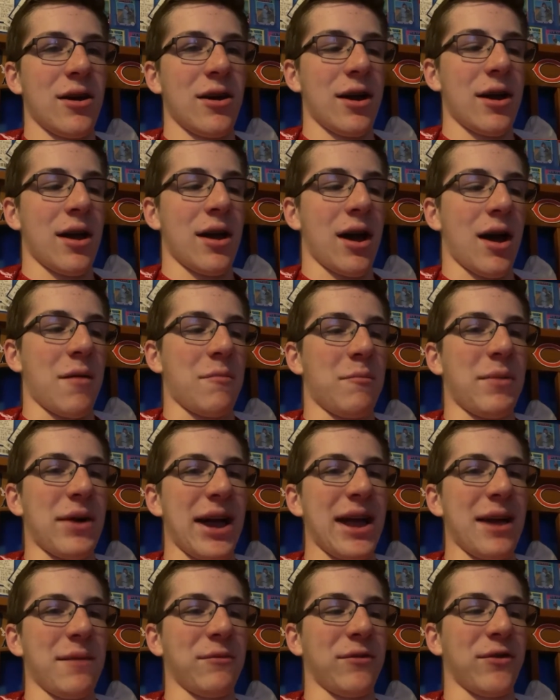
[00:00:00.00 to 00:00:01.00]

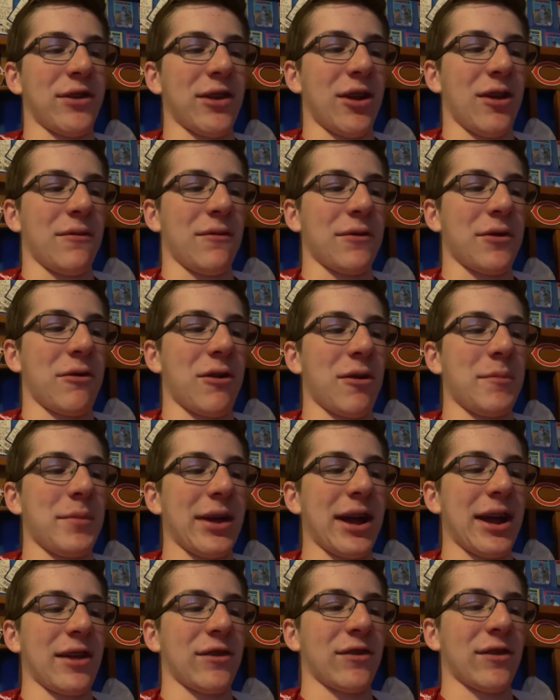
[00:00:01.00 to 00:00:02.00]
by himself, go up
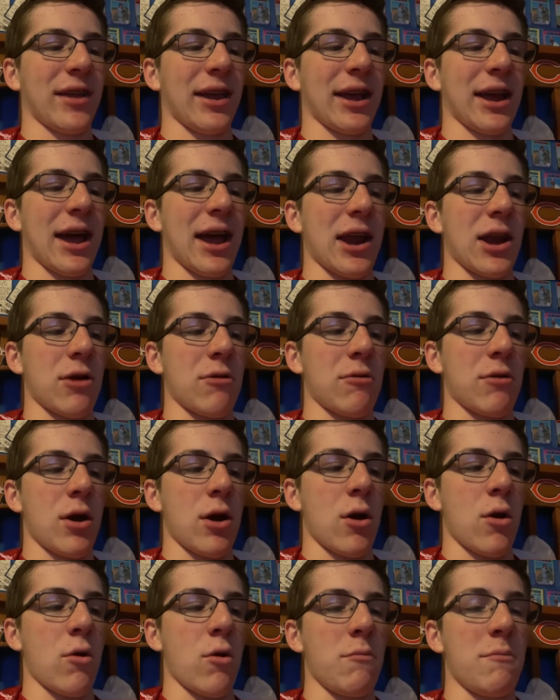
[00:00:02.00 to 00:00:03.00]
against, like, I don't
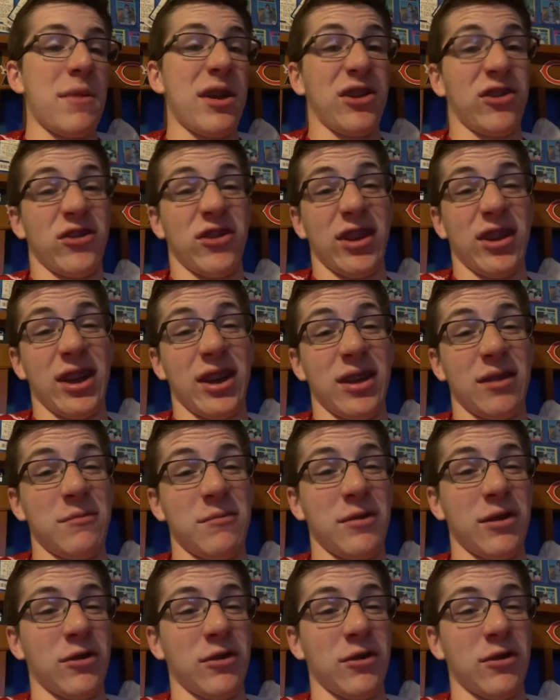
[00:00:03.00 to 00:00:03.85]
know, Michigan.